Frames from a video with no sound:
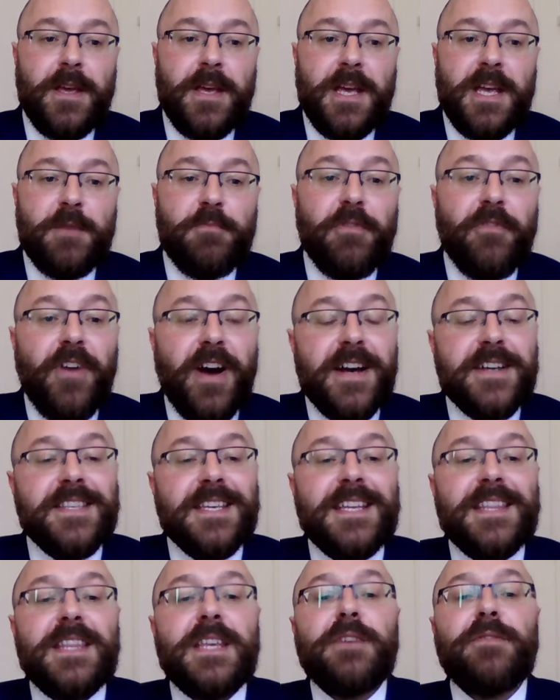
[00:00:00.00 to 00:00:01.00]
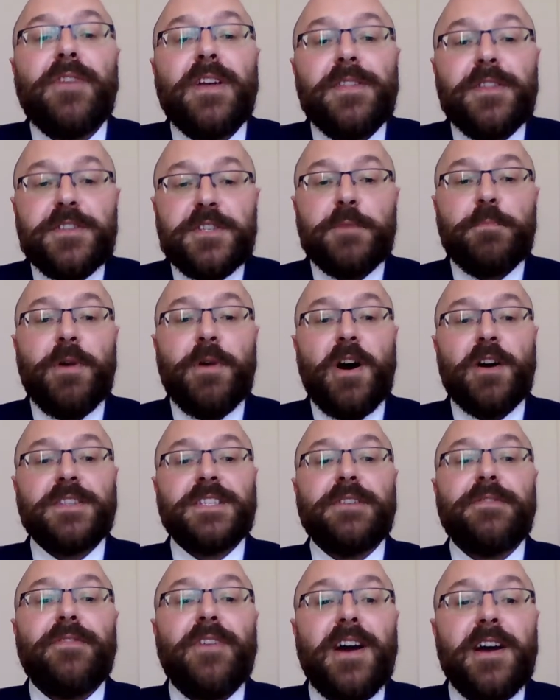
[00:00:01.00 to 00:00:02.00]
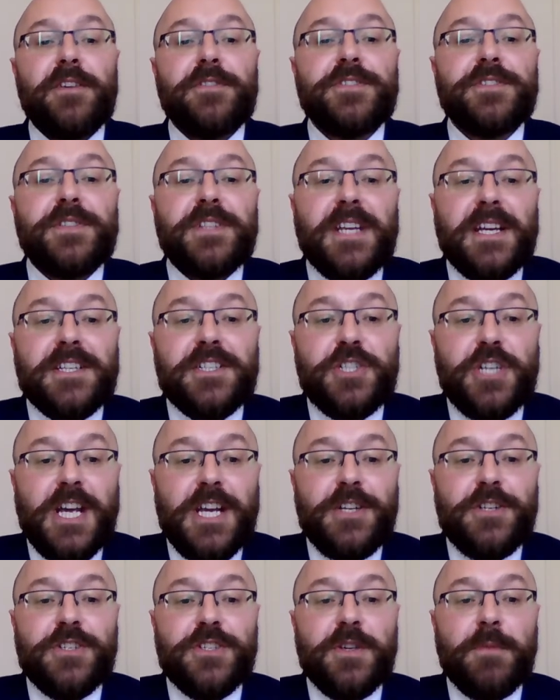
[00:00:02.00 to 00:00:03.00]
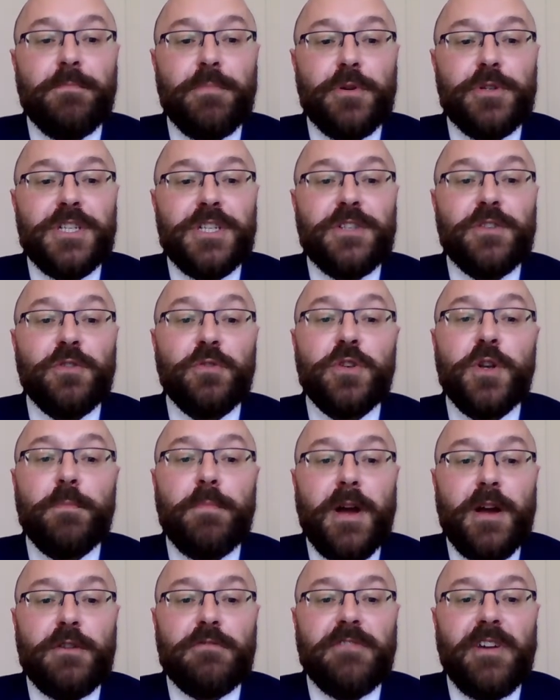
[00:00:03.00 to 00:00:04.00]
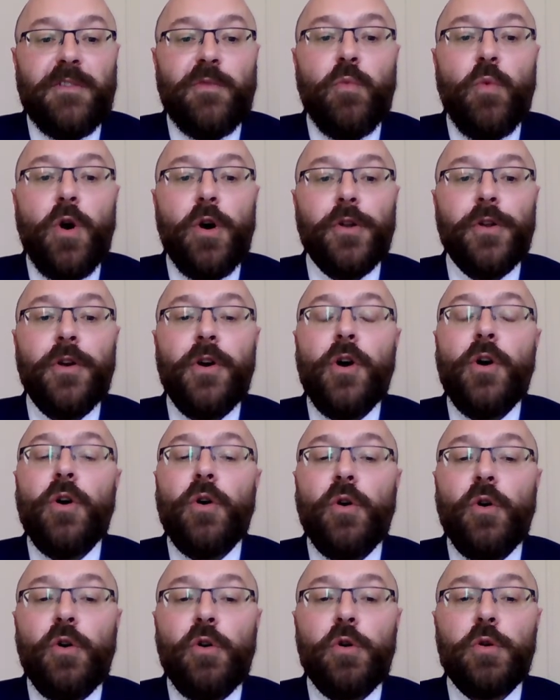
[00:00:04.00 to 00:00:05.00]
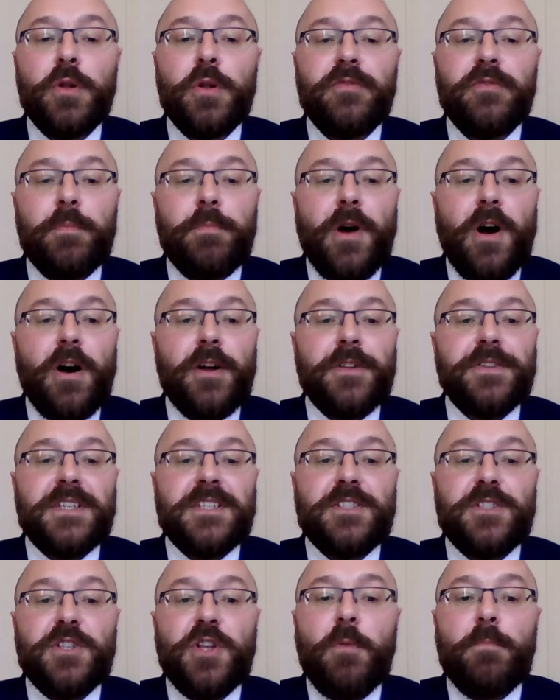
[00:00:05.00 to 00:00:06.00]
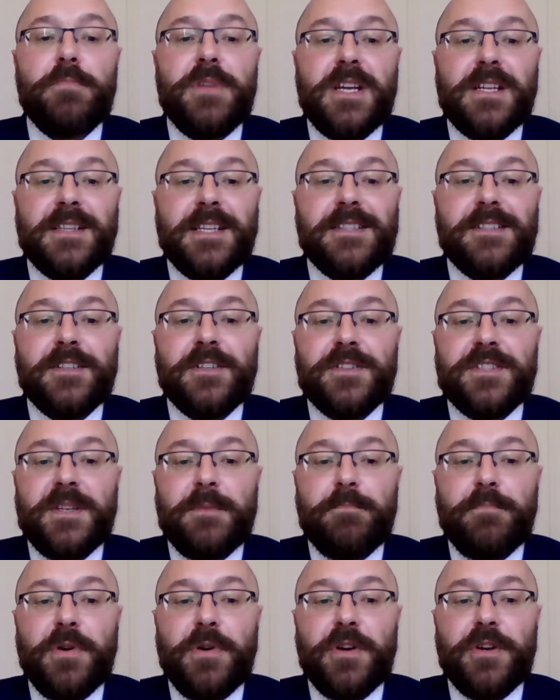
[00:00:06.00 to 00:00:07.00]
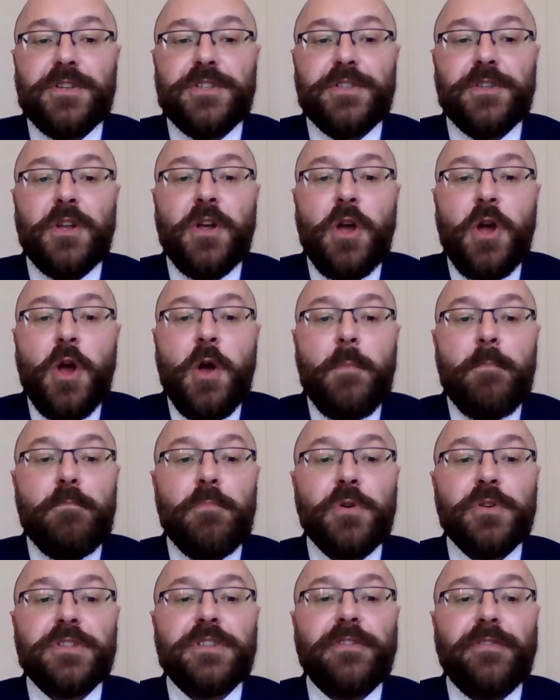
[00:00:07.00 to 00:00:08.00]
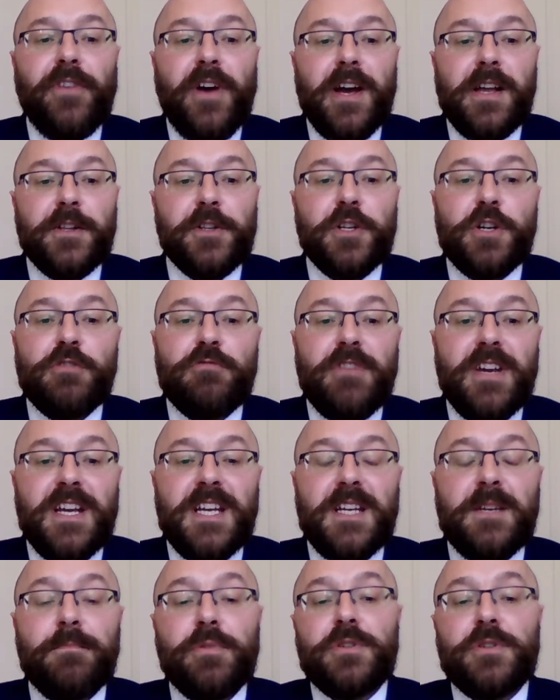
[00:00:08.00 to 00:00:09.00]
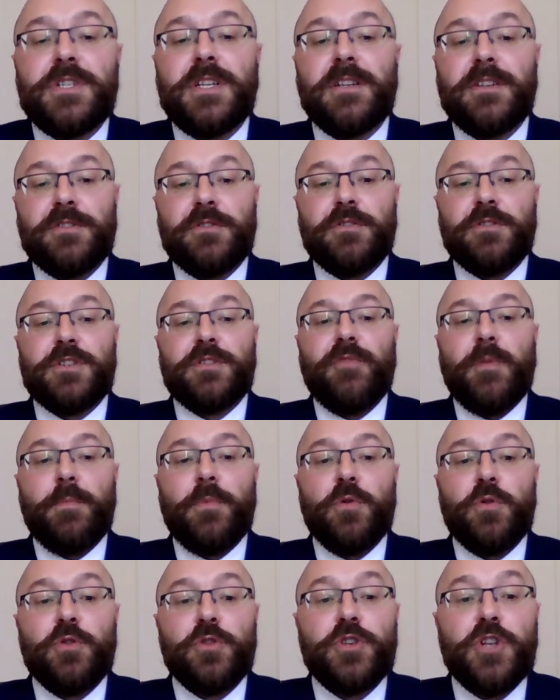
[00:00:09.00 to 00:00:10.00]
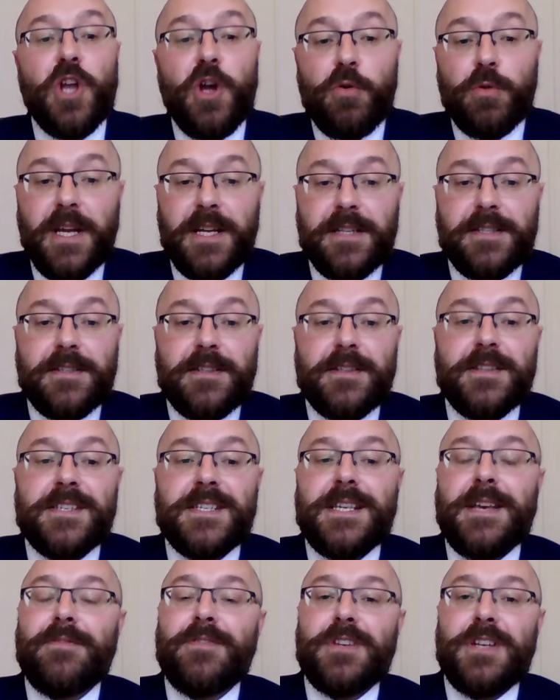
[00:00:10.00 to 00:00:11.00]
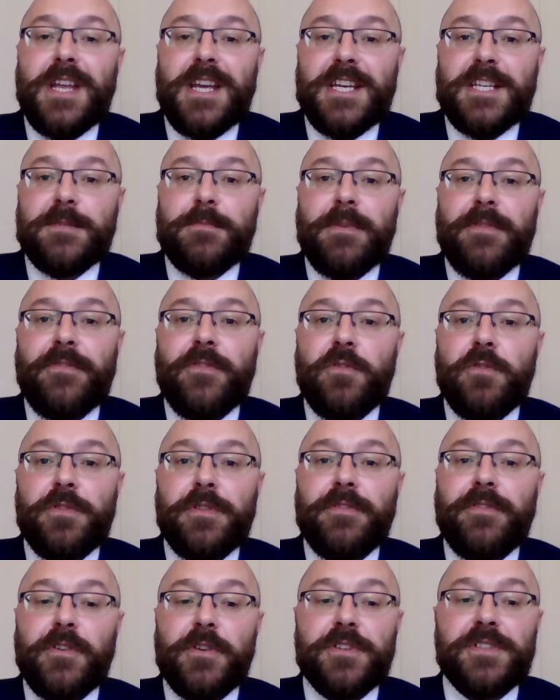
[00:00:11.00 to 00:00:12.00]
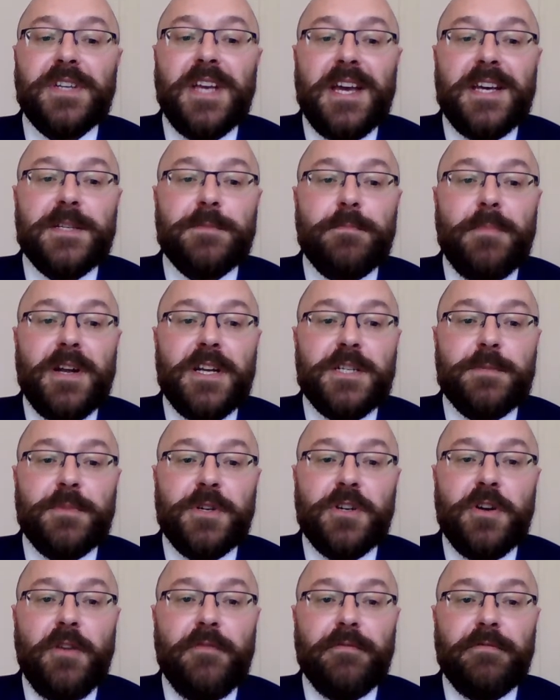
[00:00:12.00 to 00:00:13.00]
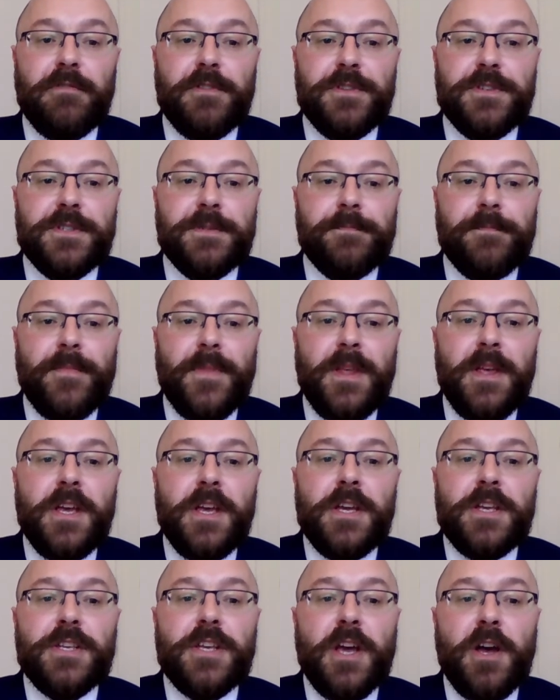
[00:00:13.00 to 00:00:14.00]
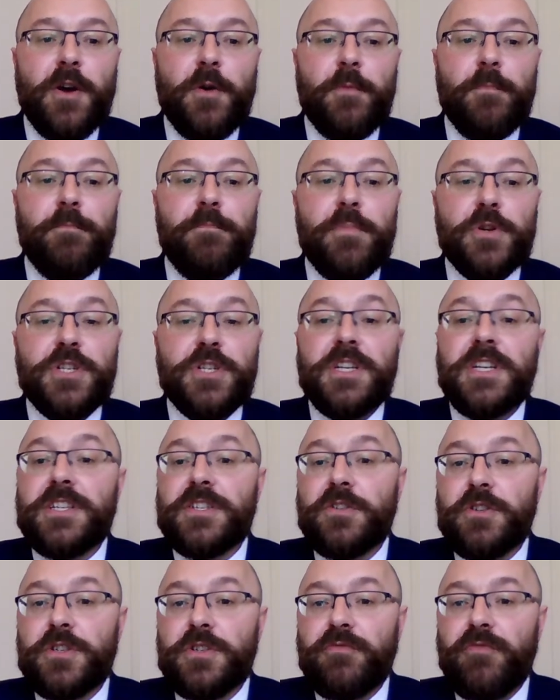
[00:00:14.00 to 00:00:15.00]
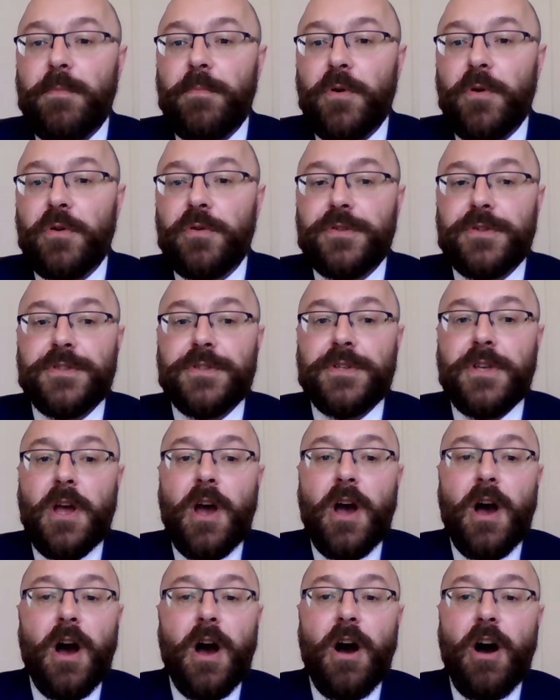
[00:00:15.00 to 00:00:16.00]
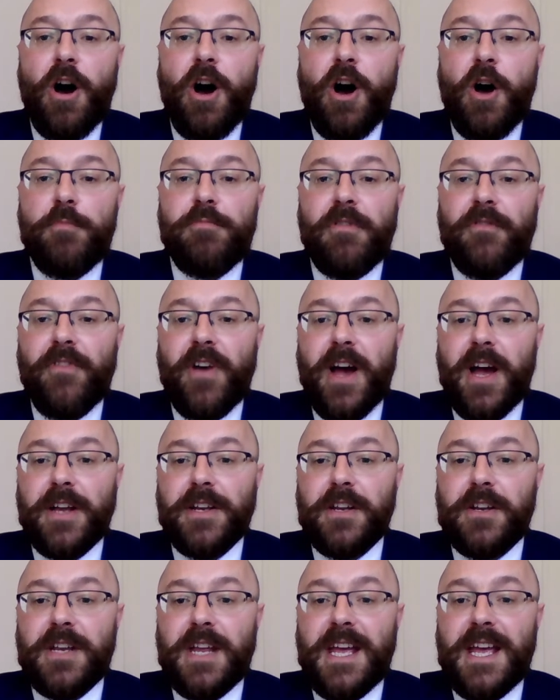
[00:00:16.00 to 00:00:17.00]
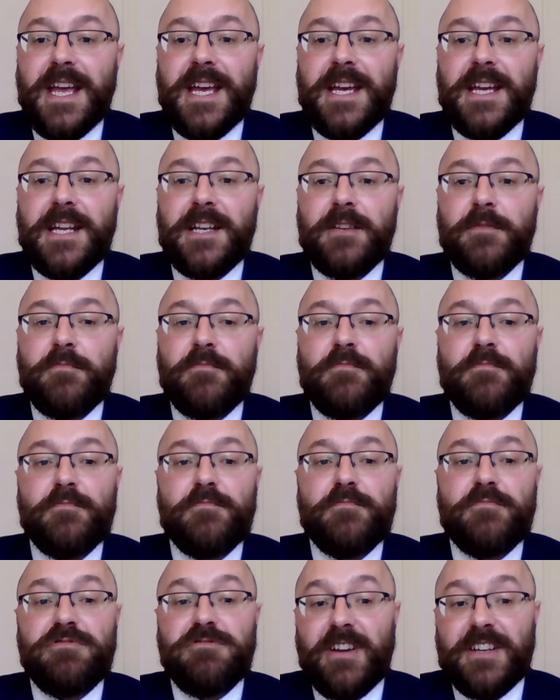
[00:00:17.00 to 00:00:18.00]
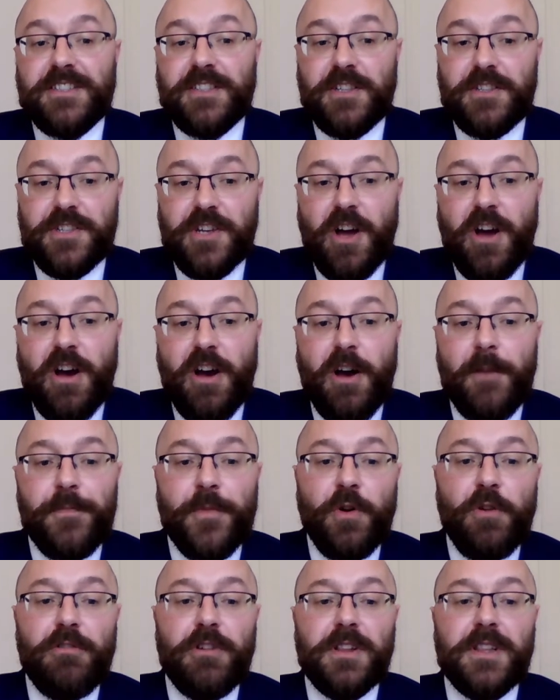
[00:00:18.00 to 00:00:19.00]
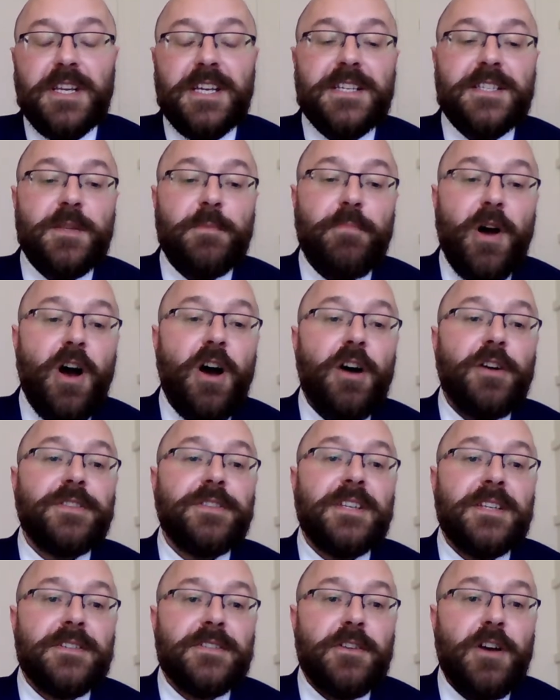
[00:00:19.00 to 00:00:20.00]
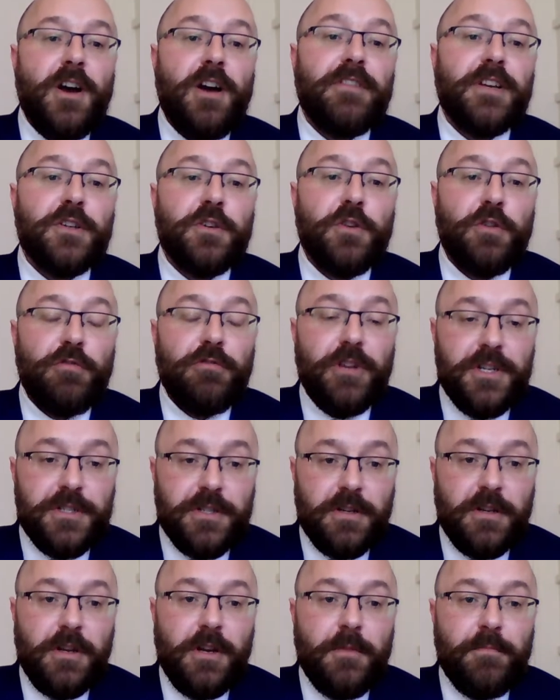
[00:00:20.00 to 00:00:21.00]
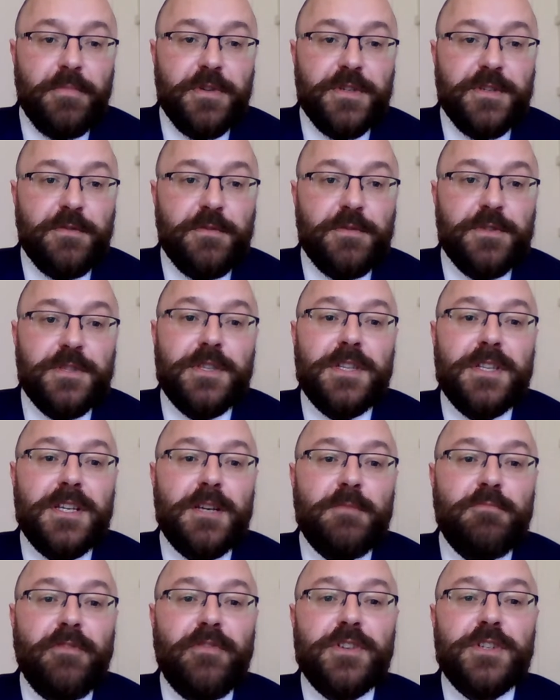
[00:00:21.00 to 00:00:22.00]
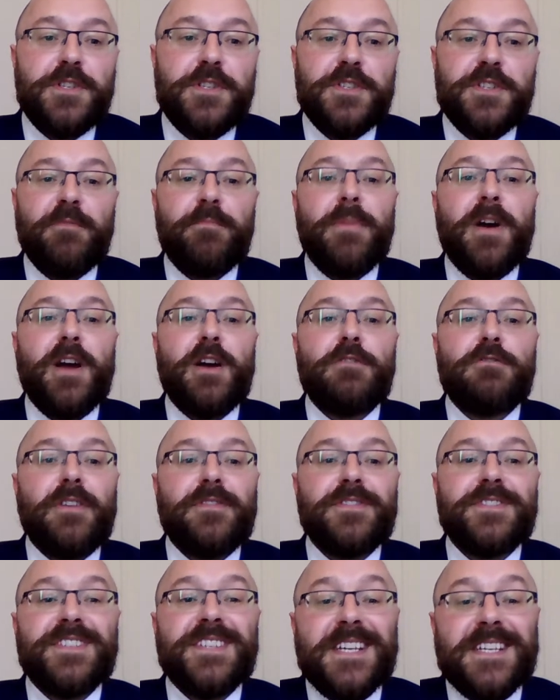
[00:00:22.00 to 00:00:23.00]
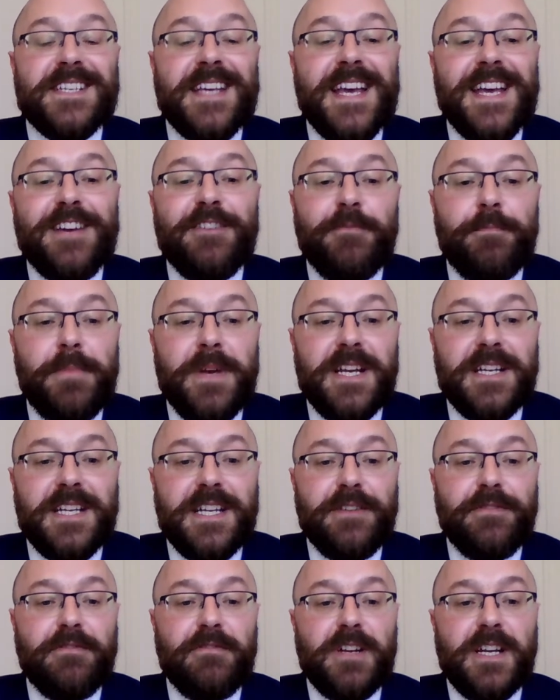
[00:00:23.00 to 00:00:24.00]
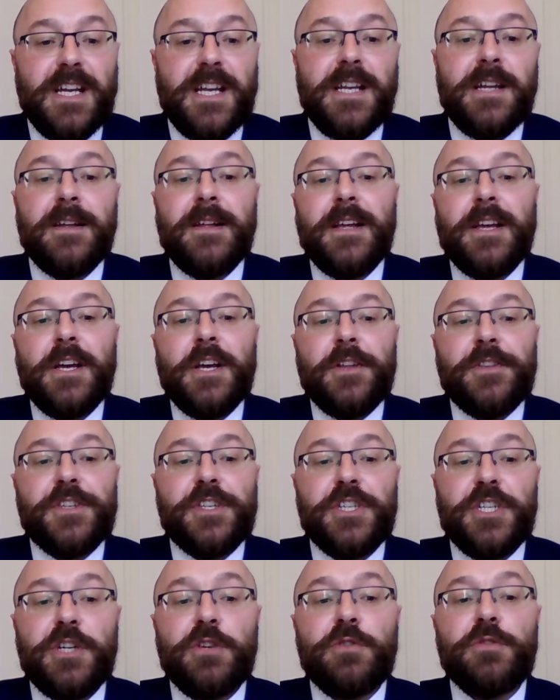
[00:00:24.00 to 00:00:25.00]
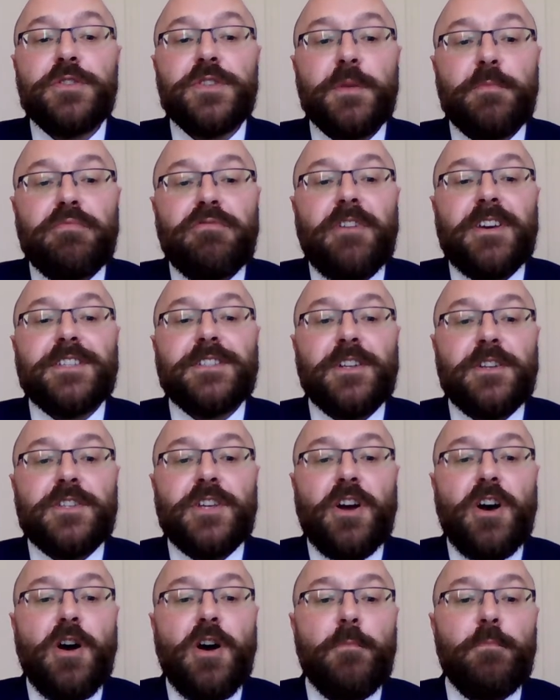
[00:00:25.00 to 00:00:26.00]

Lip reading: It provides that in the event that a party files and exchanges a budget under paragraph 1, all other parties not being litigants in person must file an agreed budget discussion report no later than 7 days before the first case management conference. So budget discussion reports are provided in precedent R, or at least the parties are encouraged, pursuant to the provisions of paragraph 6A of PD3E, to use the precedent R